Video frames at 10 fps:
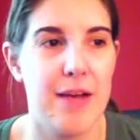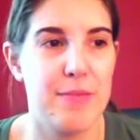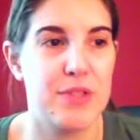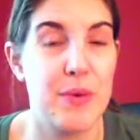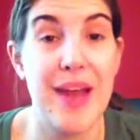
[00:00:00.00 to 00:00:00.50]

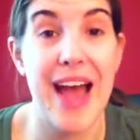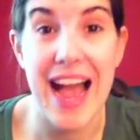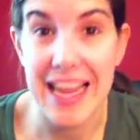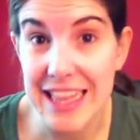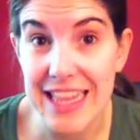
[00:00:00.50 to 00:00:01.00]
So I would
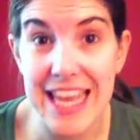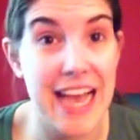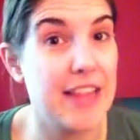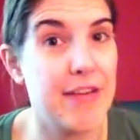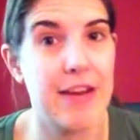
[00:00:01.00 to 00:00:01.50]
highly
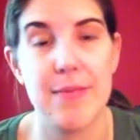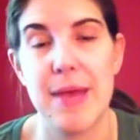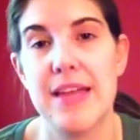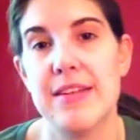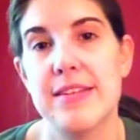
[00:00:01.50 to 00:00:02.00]

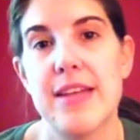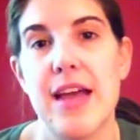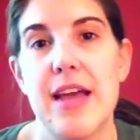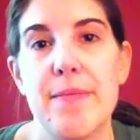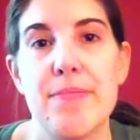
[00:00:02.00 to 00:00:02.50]
recommend
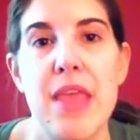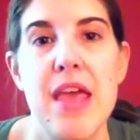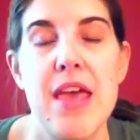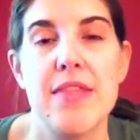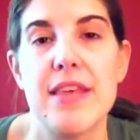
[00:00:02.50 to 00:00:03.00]

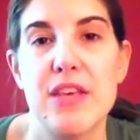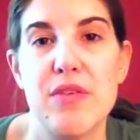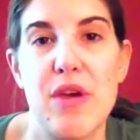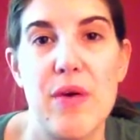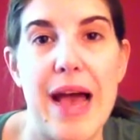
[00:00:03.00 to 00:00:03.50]
that you
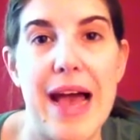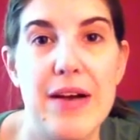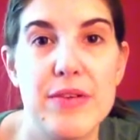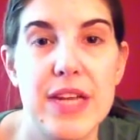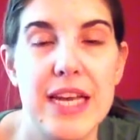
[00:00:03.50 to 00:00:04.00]
go
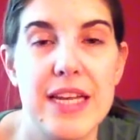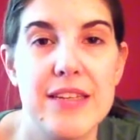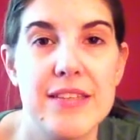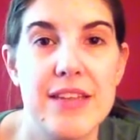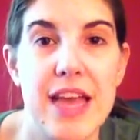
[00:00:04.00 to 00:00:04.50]
out
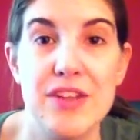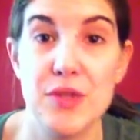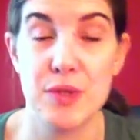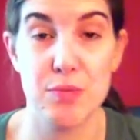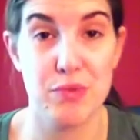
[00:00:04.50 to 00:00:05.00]
and do
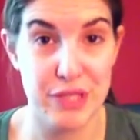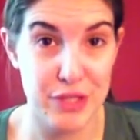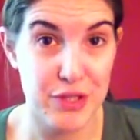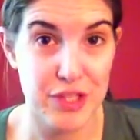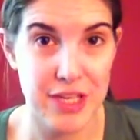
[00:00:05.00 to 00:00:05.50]
some
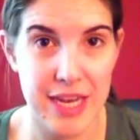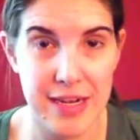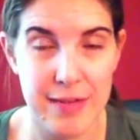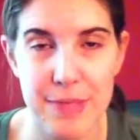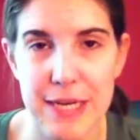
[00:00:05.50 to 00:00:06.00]
research on
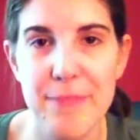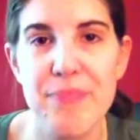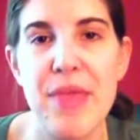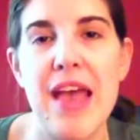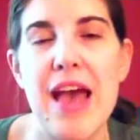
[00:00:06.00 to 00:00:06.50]
NLP.
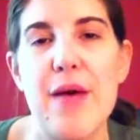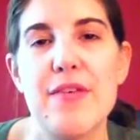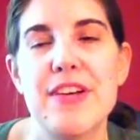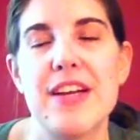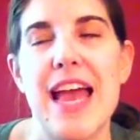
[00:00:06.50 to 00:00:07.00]

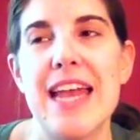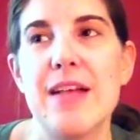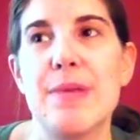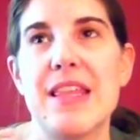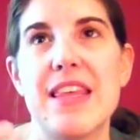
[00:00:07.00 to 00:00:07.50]
However,
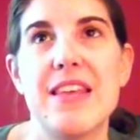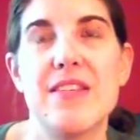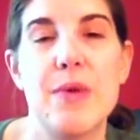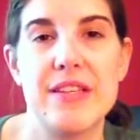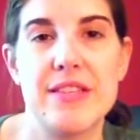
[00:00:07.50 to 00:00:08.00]
NLP, the
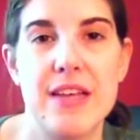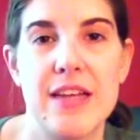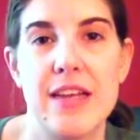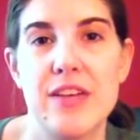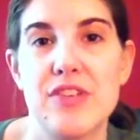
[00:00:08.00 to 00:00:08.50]
easy way to
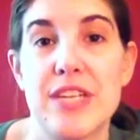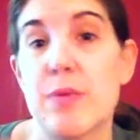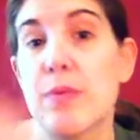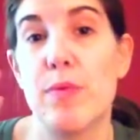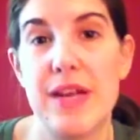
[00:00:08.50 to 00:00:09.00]
understand
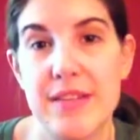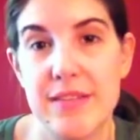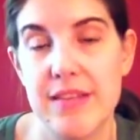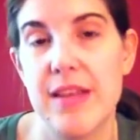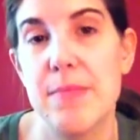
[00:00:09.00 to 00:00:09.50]
it, well, one,
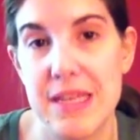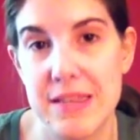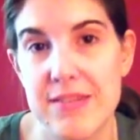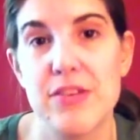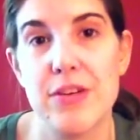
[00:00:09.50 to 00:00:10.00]
it
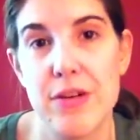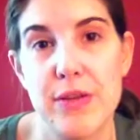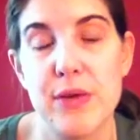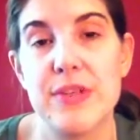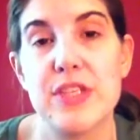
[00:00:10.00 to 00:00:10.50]
means
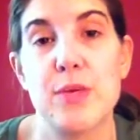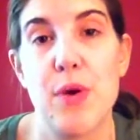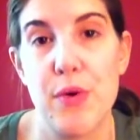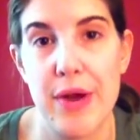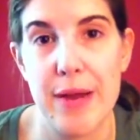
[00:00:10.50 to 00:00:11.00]
neuro-linguistic
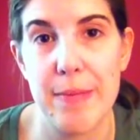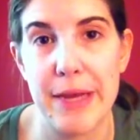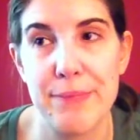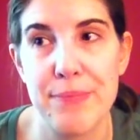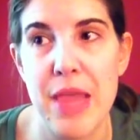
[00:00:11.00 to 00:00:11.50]
programming,